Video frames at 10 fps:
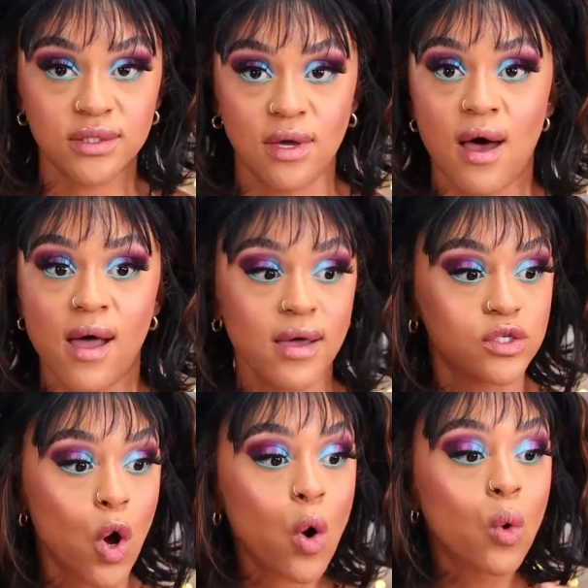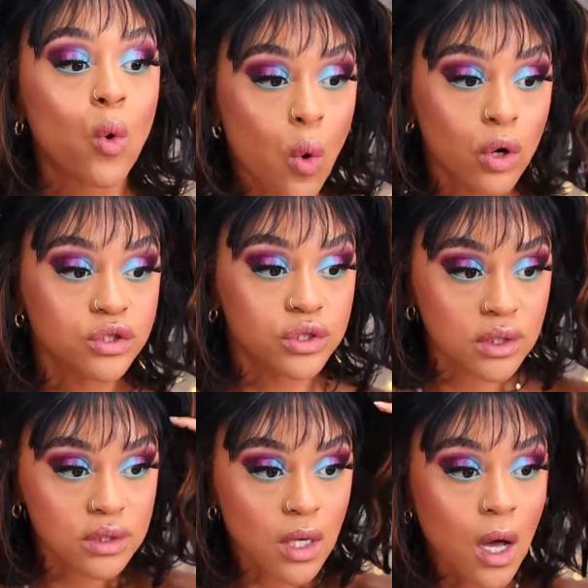guys.
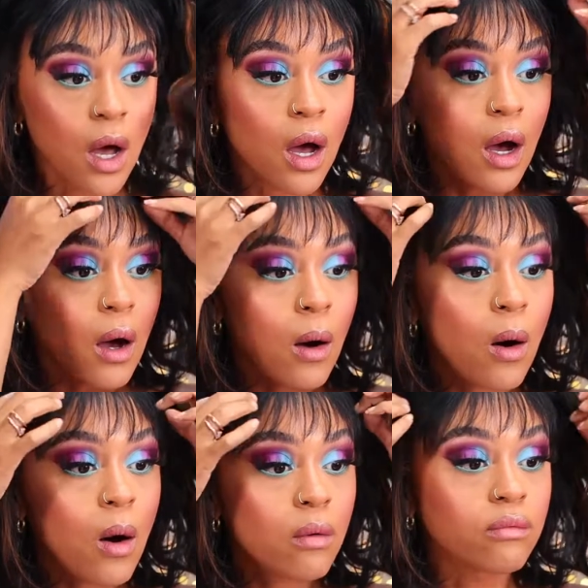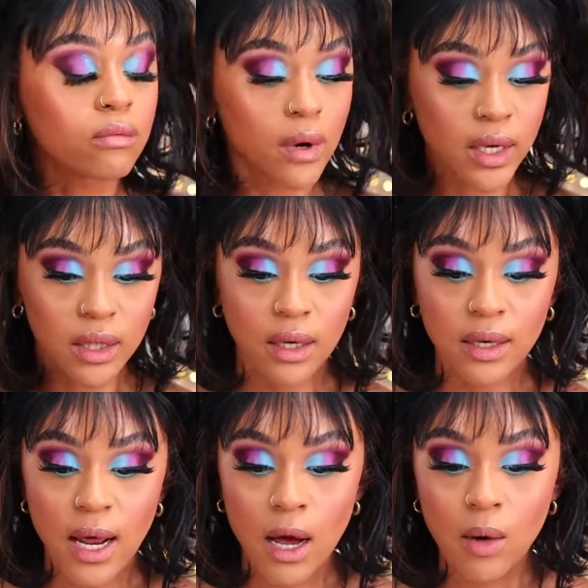Gorgeous. Alrighty,
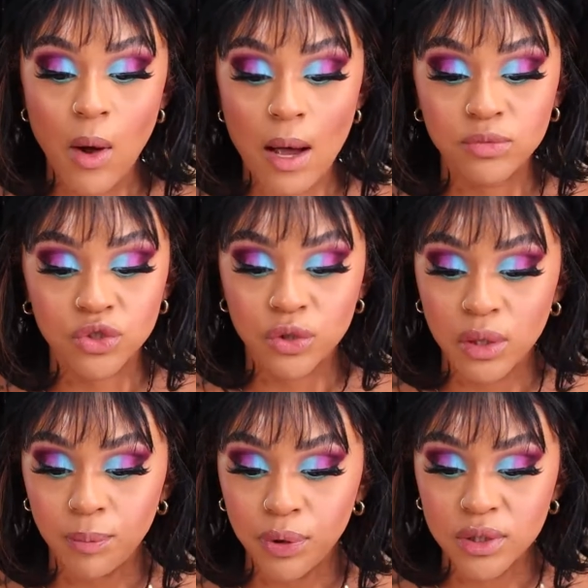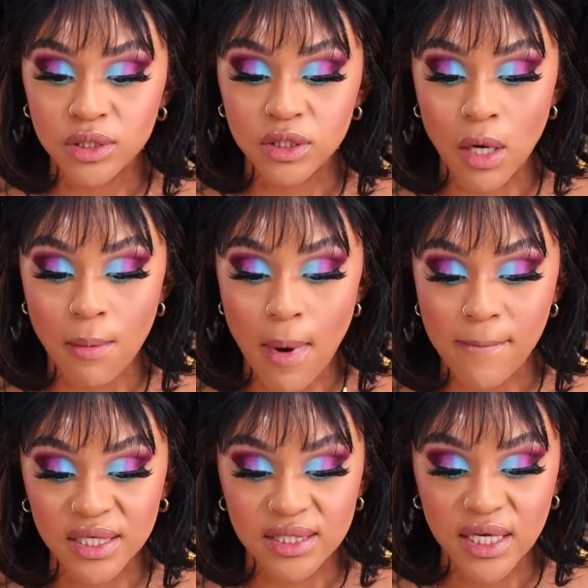now I'm just gonna put some
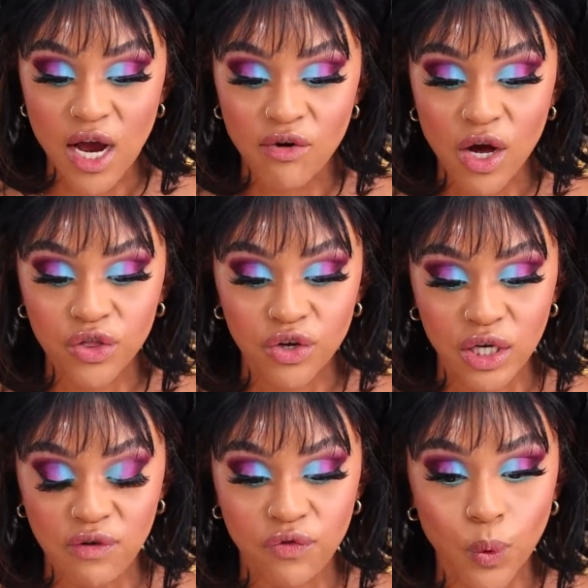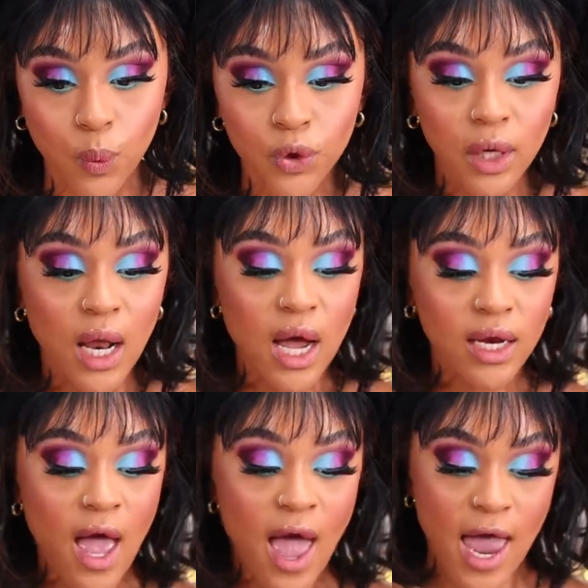mascara underneath the waterline,
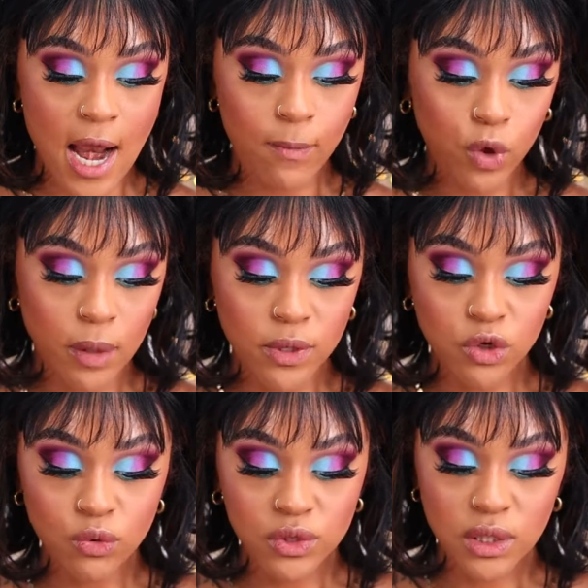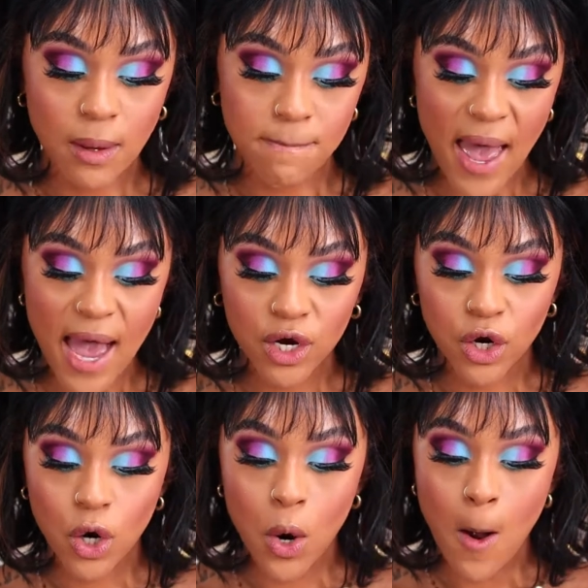and I'm gonna be using the Bad
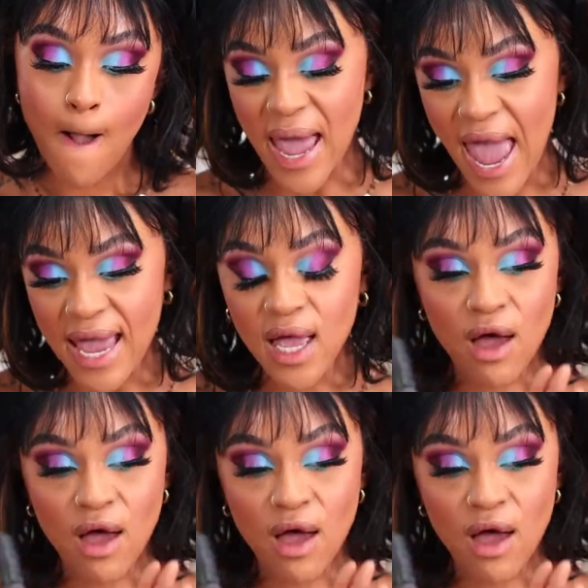Girl Bang